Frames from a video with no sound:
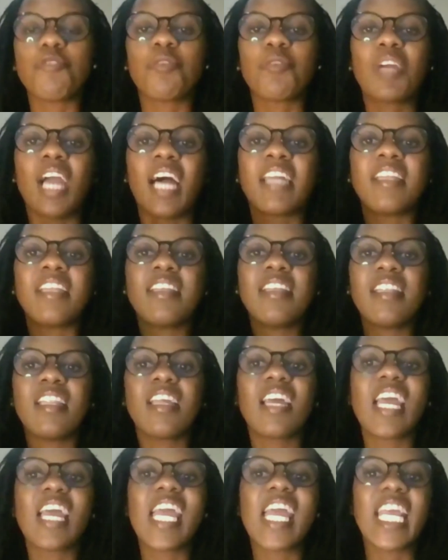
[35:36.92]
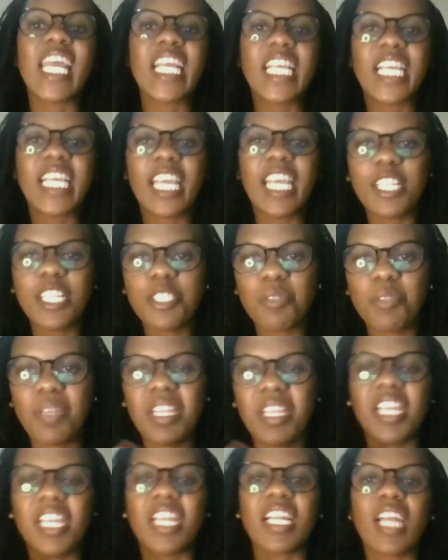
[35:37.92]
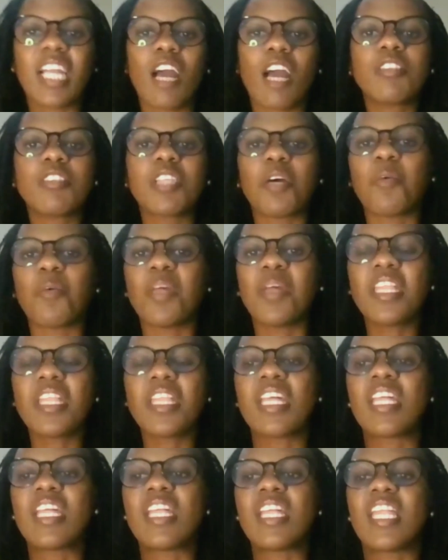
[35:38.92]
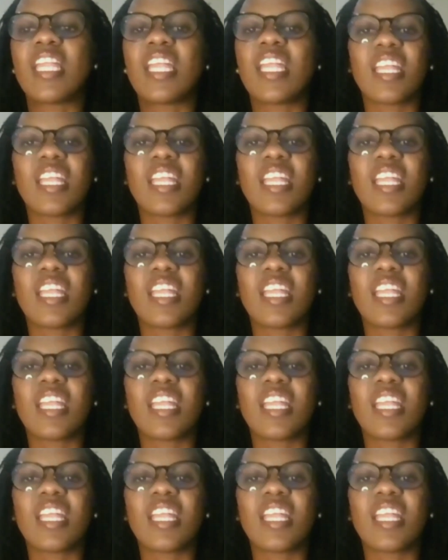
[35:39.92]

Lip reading: you can engage with and encounter with,